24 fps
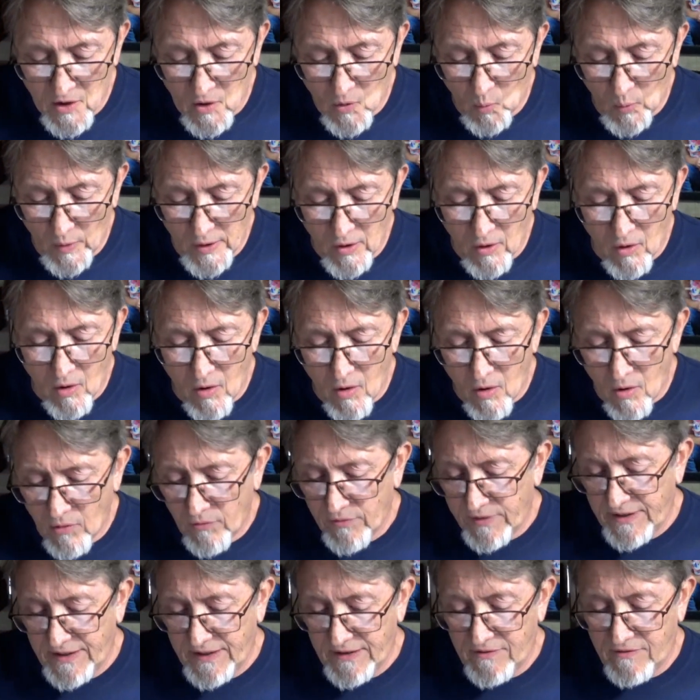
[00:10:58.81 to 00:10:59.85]
we all
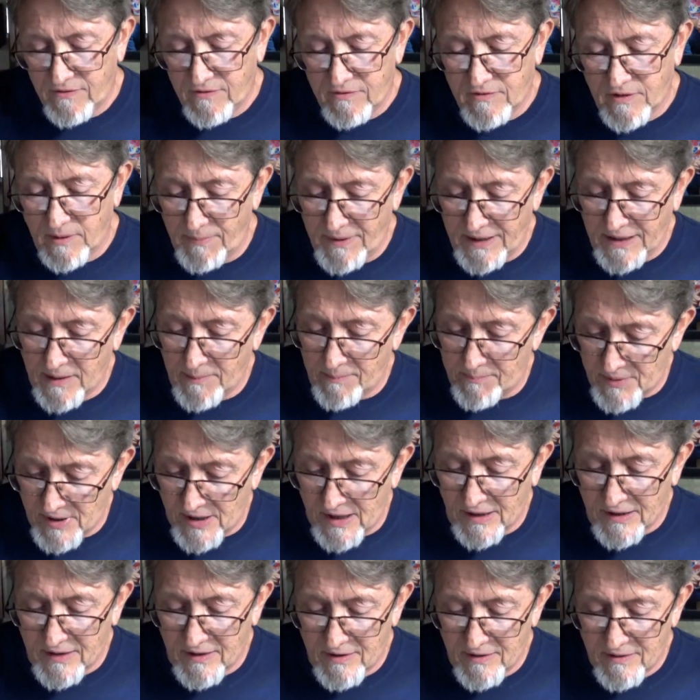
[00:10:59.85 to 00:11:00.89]
need to make a
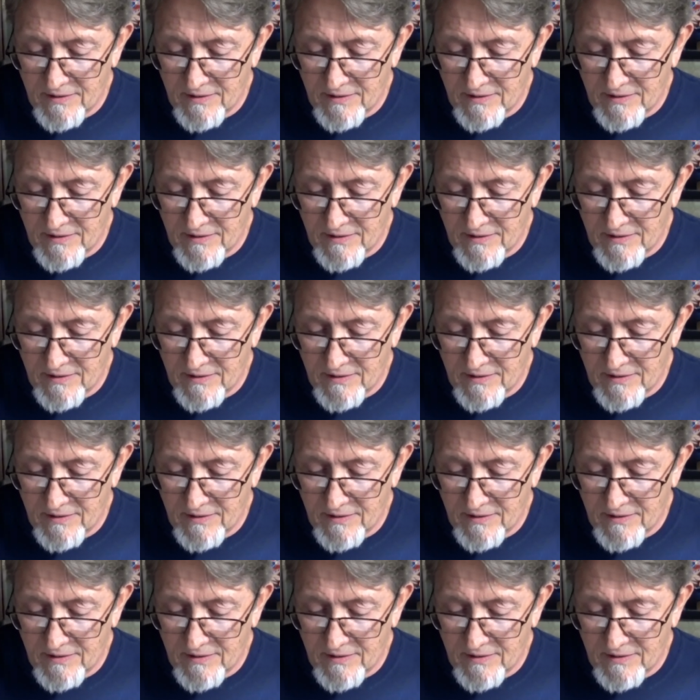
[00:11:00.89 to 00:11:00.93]
buck.